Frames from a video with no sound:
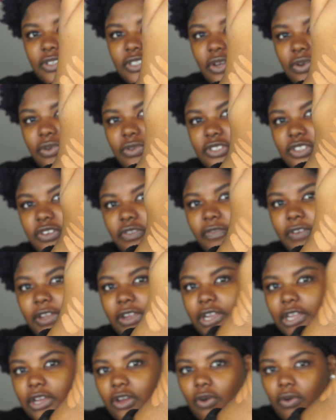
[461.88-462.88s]
tones are
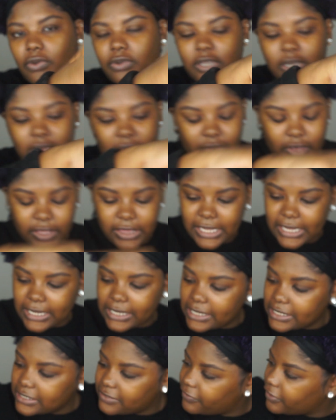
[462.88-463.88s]
very golden, everything
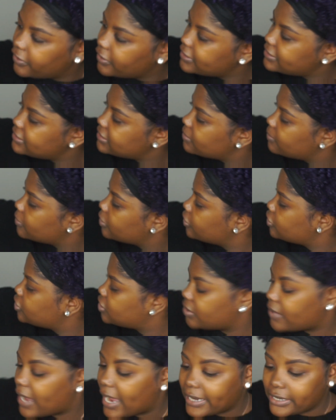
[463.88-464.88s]
is very similar,
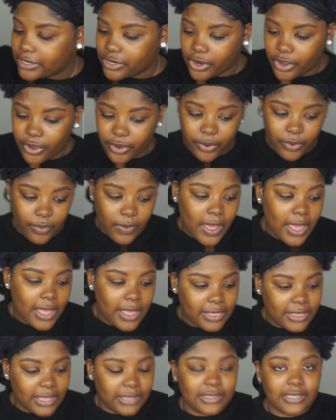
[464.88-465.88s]
so I know
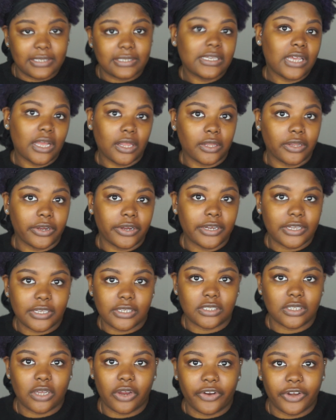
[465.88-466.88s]
that this color
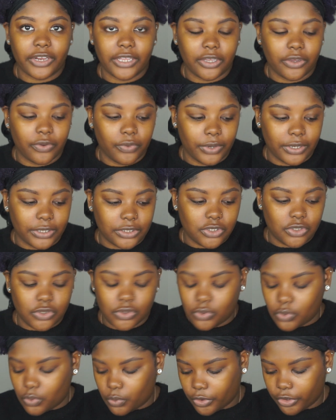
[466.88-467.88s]
is already going
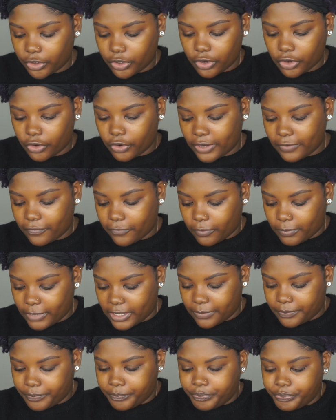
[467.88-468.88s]
to work great for me.
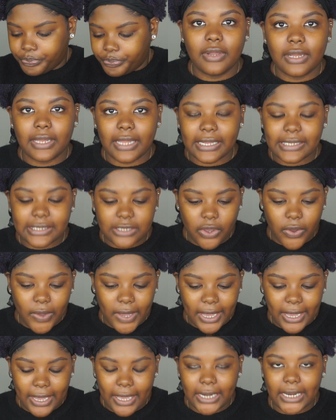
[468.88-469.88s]
Let's go
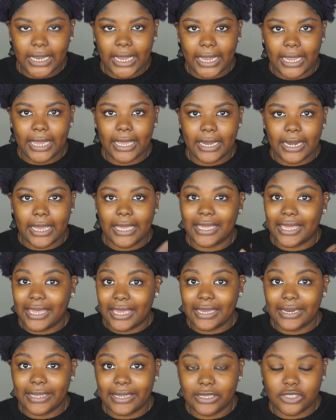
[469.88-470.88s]
ahead and
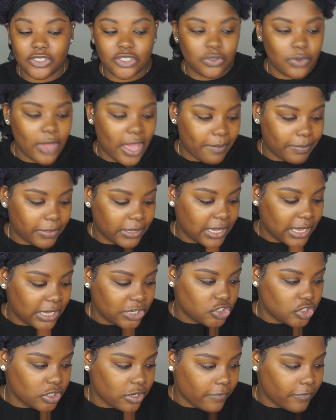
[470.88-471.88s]
get into
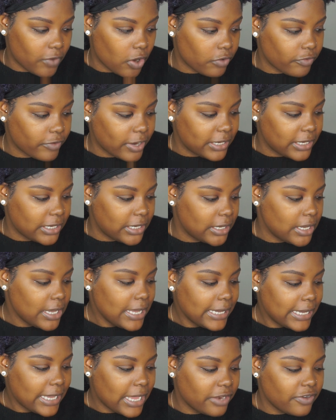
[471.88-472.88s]
application. I've already
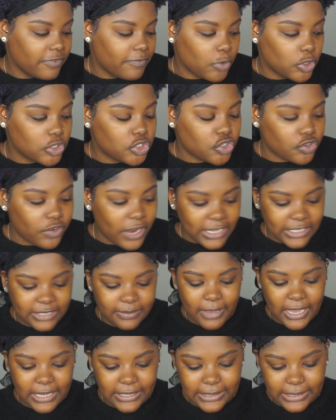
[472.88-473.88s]
kind of moisturized
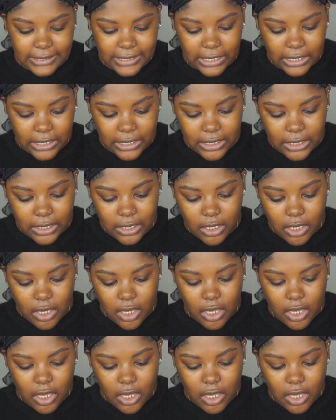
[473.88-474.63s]
my skin,